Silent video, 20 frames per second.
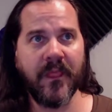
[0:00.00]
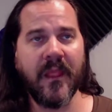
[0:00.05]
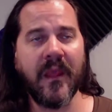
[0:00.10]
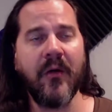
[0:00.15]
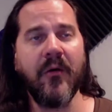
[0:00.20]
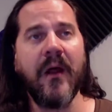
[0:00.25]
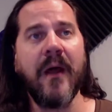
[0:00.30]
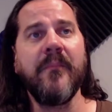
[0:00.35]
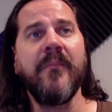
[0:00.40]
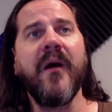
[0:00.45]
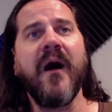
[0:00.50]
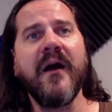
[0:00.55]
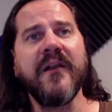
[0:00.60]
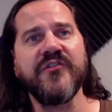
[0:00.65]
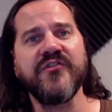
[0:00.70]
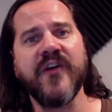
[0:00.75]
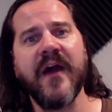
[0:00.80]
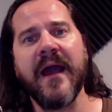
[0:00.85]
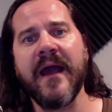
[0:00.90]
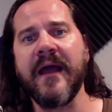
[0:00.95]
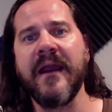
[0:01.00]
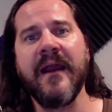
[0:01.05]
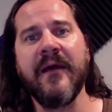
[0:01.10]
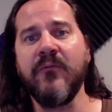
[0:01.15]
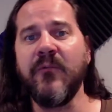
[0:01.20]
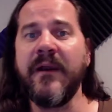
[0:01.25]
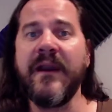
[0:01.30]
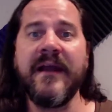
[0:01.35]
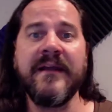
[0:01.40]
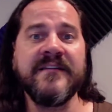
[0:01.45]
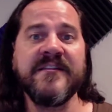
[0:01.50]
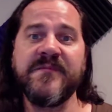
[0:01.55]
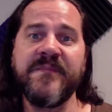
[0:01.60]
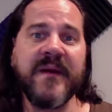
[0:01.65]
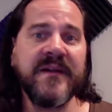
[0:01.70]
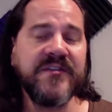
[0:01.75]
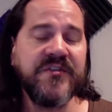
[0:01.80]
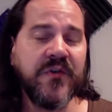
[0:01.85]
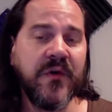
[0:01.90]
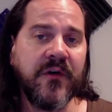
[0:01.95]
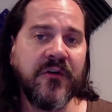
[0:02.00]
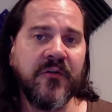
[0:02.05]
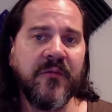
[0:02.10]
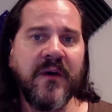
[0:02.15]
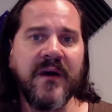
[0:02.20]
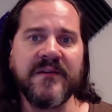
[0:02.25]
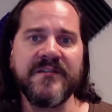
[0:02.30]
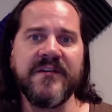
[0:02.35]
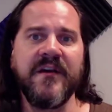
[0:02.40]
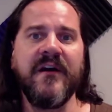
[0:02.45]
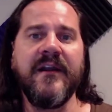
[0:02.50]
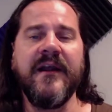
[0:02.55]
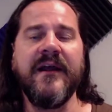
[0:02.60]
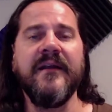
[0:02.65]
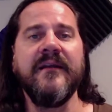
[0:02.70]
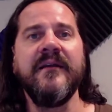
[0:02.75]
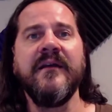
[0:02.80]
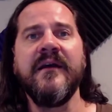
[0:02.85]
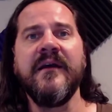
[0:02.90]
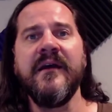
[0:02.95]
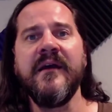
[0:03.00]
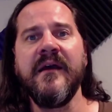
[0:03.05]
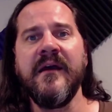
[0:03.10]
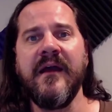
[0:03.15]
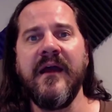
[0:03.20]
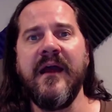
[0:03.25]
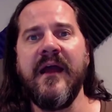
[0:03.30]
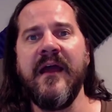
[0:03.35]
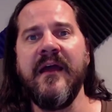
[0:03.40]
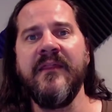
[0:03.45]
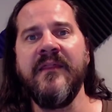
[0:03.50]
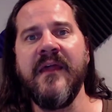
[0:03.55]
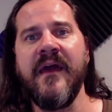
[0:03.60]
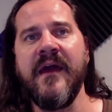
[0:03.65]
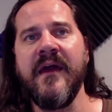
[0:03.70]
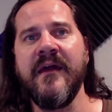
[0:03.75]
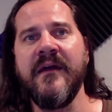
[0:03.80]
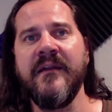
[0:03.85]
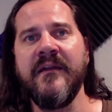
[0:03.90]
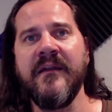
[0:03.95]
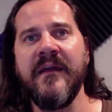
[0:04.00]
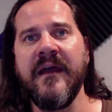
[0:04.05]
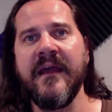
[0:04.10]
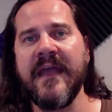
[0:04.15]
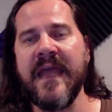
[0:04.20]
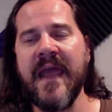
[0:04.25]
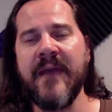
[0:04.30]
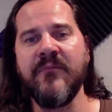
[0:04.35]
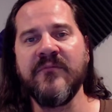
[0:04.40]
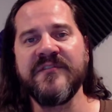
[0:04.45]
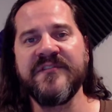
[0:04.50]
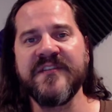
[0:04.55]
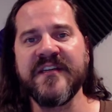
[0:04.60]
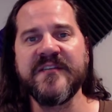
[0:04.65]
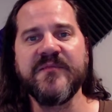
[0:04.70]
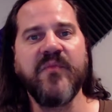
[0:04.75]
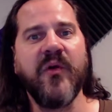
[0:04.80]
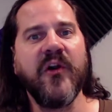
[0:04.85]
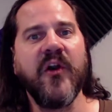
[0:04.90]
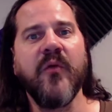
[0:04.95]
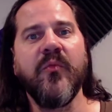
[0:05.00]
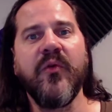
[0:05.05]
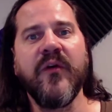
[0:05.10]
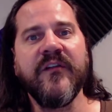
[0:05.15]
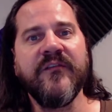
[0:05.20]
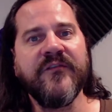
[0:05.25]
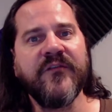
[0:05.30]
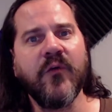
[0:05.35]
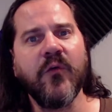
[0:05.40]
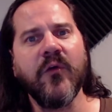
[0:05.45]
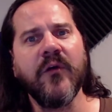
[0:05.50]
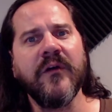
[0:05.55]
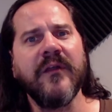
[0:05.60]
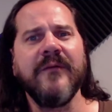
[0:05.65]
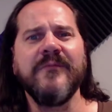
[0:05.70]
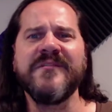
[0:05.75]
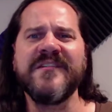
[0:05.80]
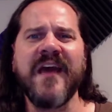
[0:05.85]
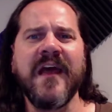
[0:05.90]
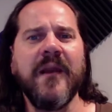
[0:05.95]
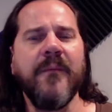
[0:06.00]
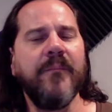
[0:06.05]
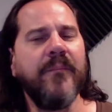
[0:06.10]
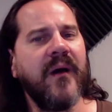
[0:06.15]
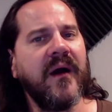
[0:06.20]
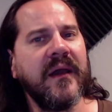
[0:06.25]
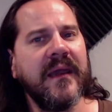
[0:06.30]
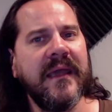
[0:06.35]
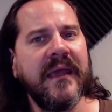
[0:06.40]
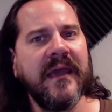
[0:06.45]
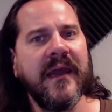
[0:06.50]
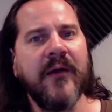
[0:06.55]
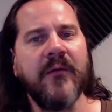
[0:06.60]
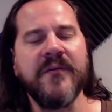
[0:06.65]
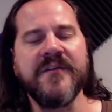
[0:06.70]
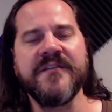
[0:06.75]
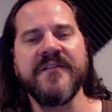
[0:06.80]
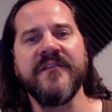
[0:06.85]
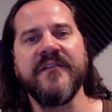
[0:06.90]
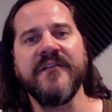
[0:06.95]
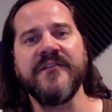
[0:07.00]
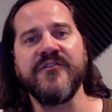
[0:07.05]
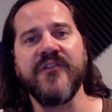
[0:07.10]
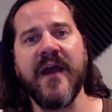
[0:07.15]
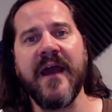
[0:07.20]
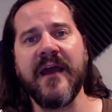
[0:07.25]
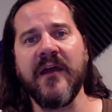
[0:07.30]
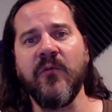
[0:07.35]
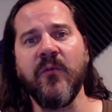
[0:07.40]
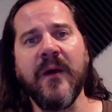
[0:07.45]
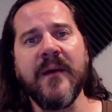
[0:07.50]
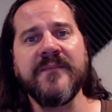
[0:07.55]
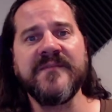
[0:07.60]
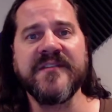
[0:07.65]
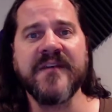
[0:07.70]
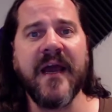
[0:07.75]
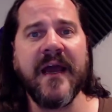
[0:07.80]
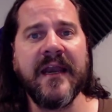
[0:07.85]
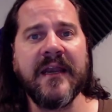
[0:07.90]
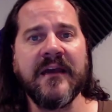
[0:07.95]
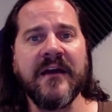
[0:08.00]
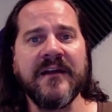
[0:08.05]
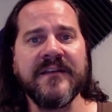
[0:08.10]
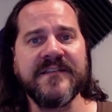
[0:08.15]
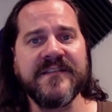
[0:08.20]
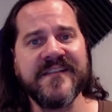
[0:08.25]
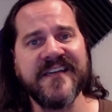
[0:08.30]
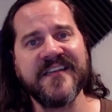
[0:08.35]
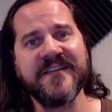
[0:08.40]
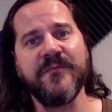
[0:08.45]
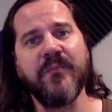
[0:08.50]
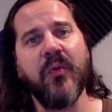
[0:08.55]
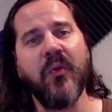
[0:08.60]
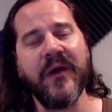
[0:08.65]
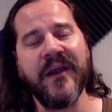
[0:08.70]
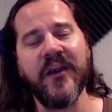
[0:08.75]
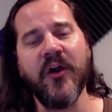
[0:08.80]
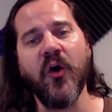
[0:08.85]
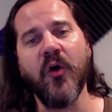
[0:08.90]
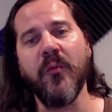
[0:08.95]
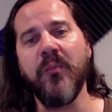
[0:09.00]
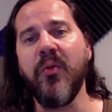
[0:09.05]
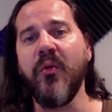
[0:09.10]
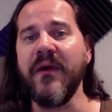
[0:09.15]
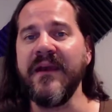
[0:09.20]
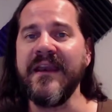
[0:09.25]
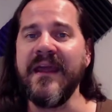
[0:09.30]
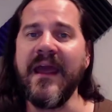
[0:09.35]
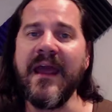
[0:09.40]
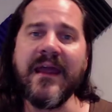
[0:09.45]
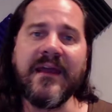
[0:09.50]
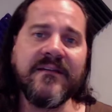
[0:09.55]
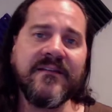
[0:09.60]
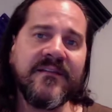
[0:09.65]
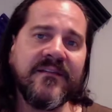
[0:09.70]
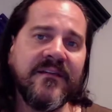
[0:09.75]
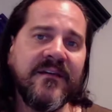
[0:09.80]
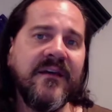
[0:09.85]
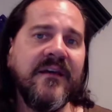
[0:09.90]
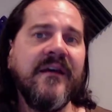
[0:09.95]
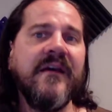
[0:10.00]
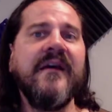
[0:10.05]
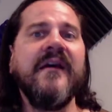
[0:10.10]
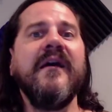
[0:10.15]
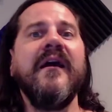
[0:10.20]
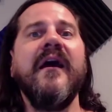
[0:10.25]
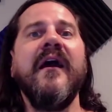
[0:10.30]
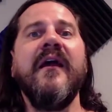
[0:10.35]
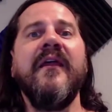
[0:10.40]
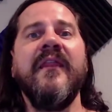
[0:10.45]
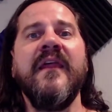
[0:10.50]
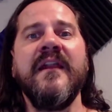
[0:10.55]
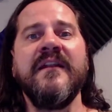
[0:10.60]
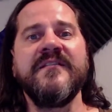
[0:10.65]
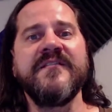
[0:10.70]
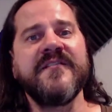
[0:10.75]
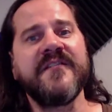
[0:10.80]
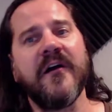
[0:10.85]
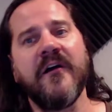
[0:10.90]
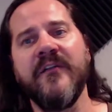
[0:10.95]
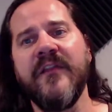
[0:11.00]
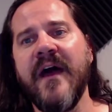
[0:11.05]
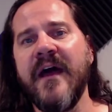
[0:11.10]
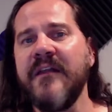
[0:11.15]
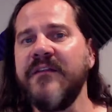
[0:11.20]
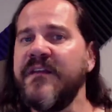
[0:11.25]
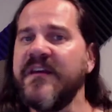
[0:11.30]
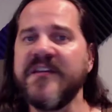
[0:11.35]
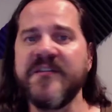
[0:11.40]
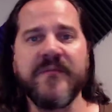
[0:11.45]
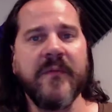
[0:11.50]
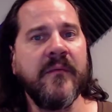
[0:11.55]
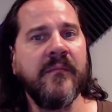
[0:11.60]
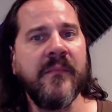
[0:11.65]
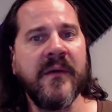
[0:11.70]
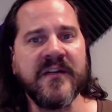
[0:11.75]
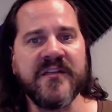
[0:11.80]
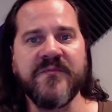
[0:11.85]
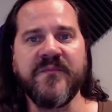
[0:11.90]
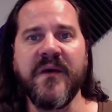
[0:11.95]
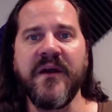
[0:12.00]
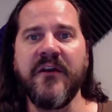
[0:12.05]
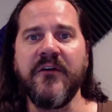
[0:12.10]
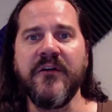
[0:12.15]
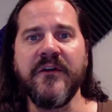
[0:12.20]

I bought Dragon. I went ahead and spent $200 on it. And then it came with 6.0.4 that was kind of buggy. I went to the Dragon website and got 6.0.8 and then installed that, and things have been much better.